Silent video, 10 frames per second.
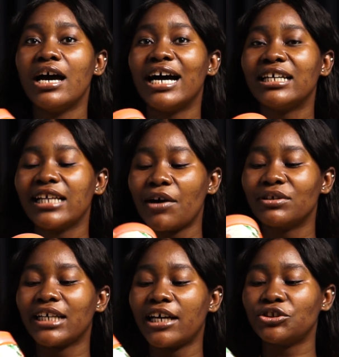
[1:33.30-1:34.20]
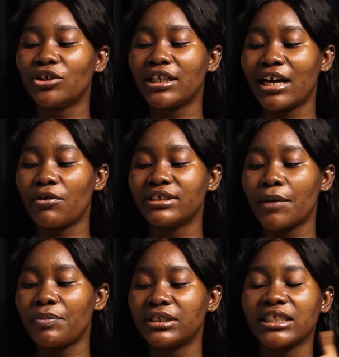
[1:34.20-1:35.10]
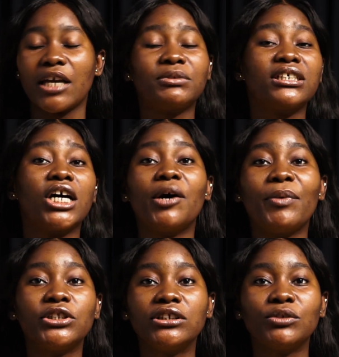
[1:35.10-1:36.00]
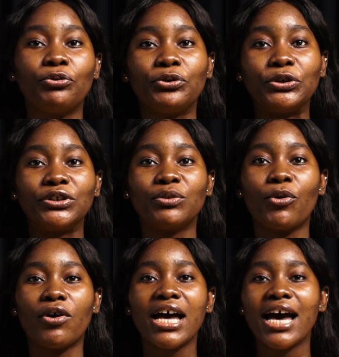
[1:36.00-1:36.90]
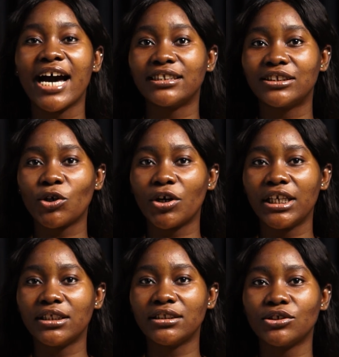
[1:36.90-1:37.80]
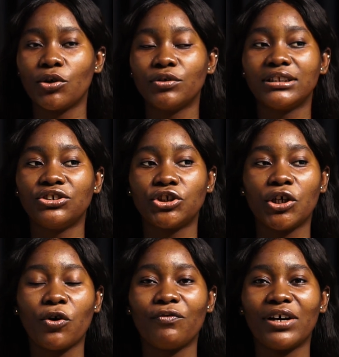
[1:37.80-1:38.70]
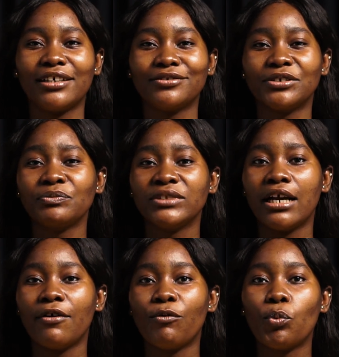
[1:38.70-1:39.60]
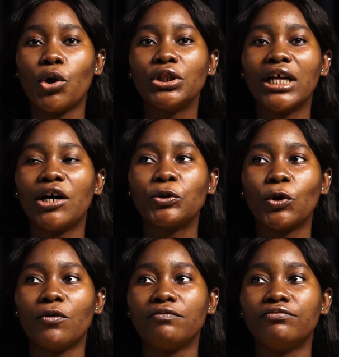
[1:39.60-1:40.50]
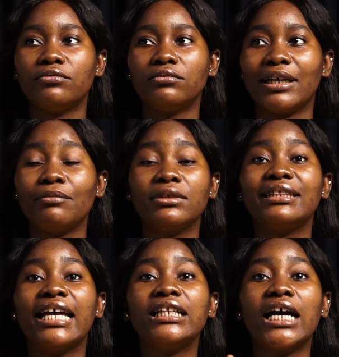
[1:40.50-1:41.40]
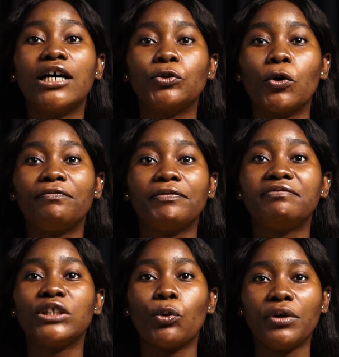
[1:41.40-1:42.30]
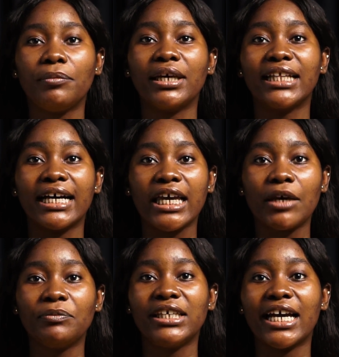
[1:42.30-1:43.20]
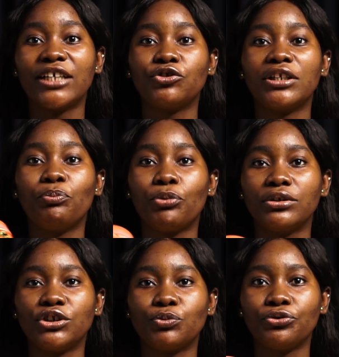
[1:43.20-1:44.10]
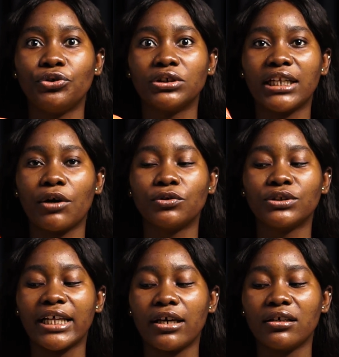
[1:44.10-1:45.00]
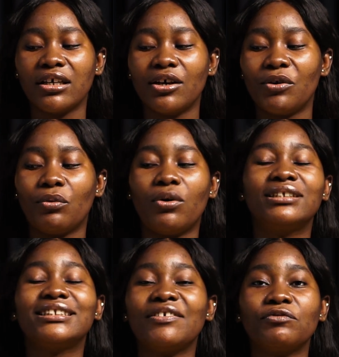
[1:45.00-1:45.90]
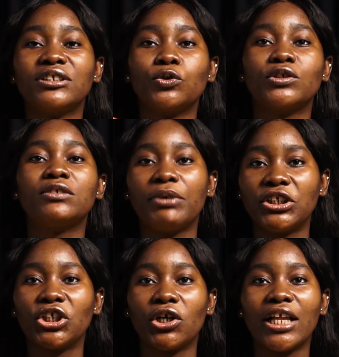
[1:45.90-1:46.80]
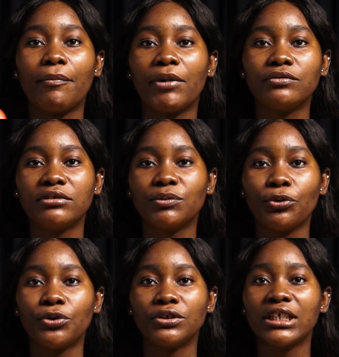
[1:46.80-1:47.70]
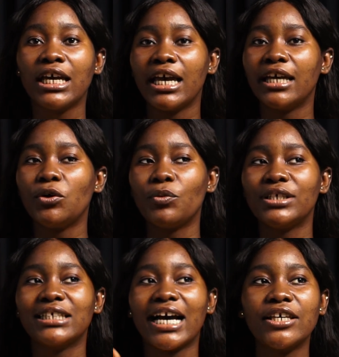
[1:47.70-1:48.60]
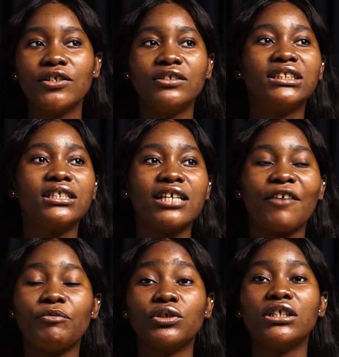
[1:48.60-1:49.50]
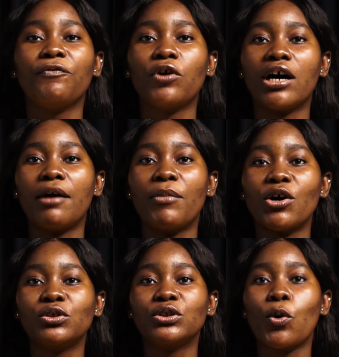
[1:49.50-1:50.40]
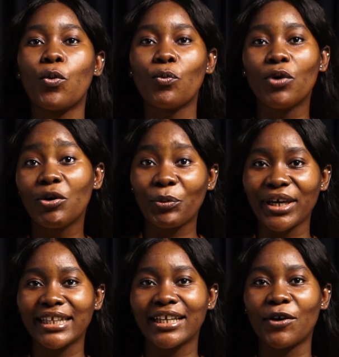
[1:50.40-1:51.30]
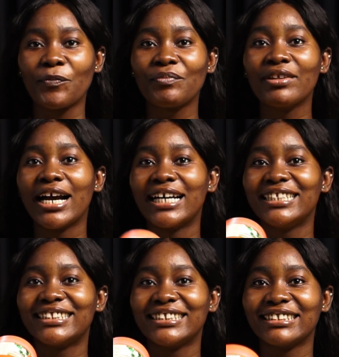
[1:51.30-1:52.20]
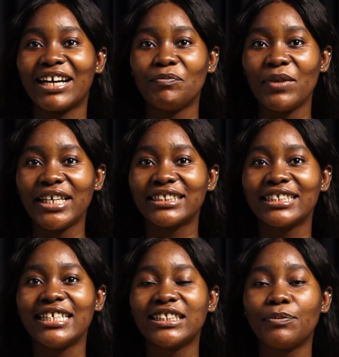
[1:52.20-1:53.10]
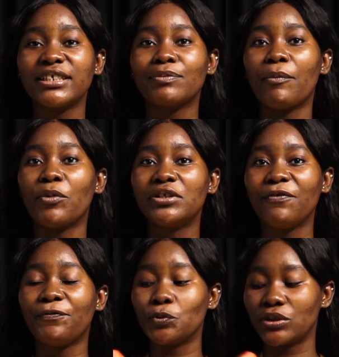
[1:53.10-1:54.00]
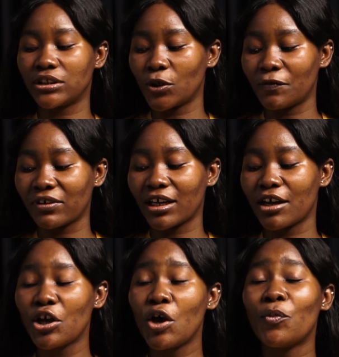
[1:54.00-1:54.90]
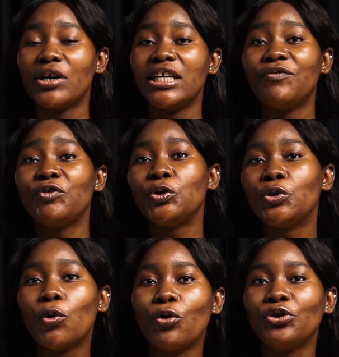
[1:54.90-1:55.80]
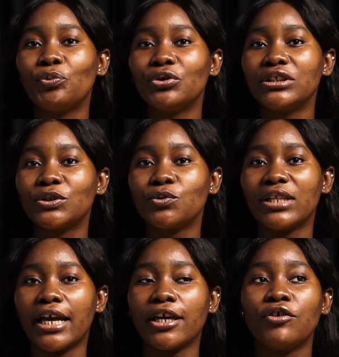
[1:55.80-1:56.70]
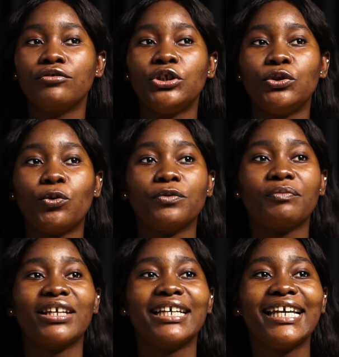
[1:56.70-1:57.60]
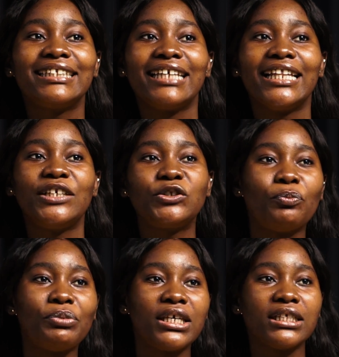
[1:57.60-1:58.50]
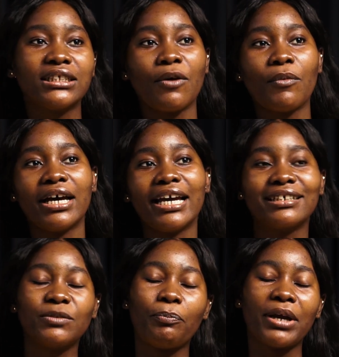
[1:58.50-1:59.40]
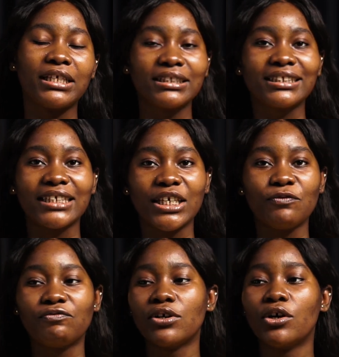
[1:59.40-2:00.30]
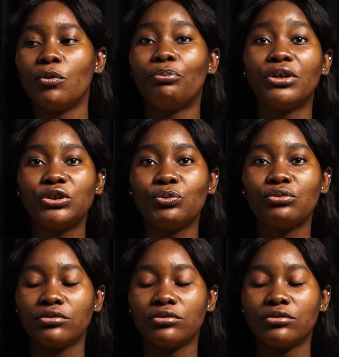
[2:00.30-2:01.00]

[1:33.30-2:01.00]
and I was a bit skeptical about this product, but I saw it on the shelf, and 10 out of 15 women that came, they actually bought this product, and I was like, what's even so special about this product? Anyways, I've been using it for about 1 week now, and it is amazing. It makes my body feel softer. But if you know you want to, get a little bit expensive body